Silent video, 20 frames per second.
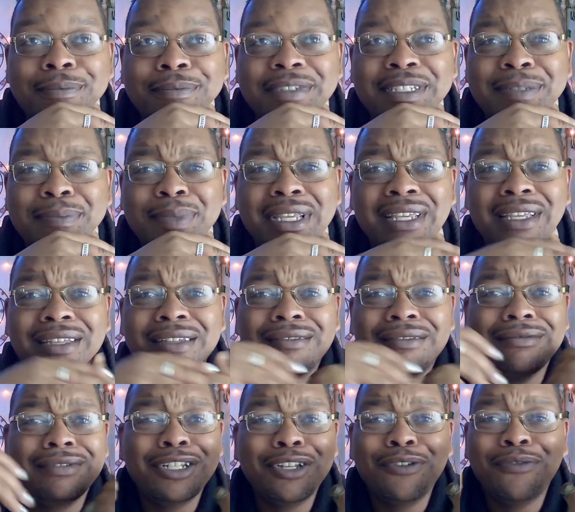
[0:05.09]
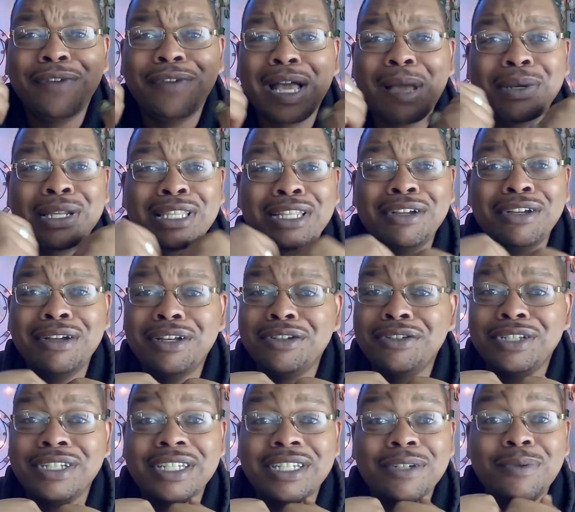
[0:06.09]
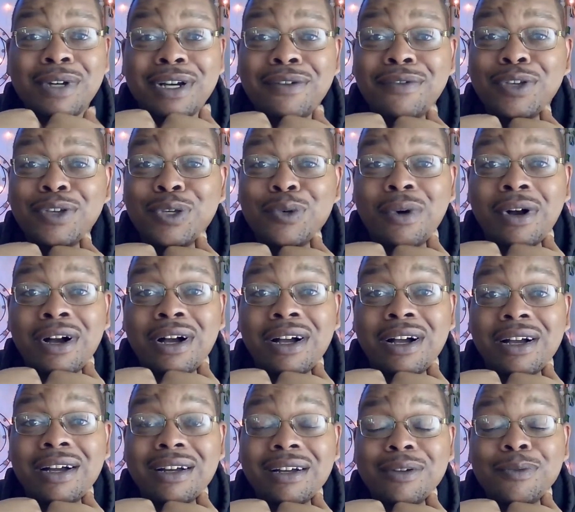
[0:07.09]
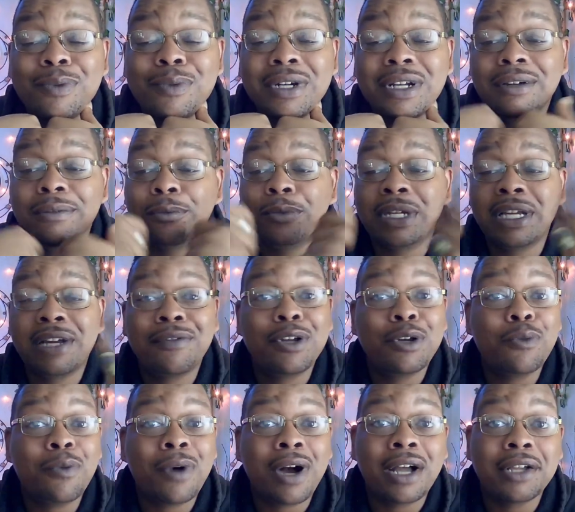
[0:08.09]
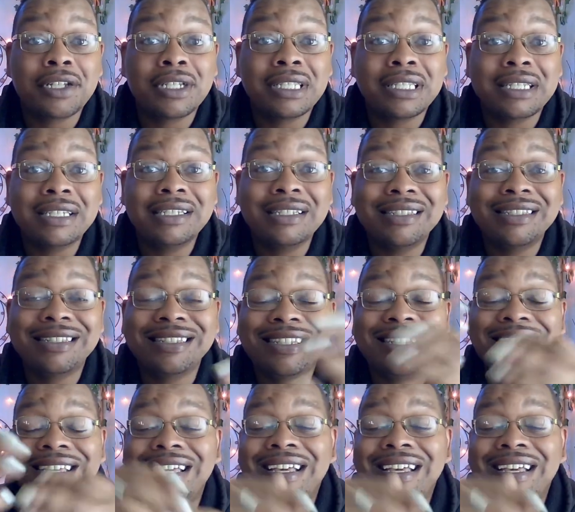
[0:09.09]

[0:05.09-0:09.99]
just being vibing in their energy wherever you are, whenever you're watching this.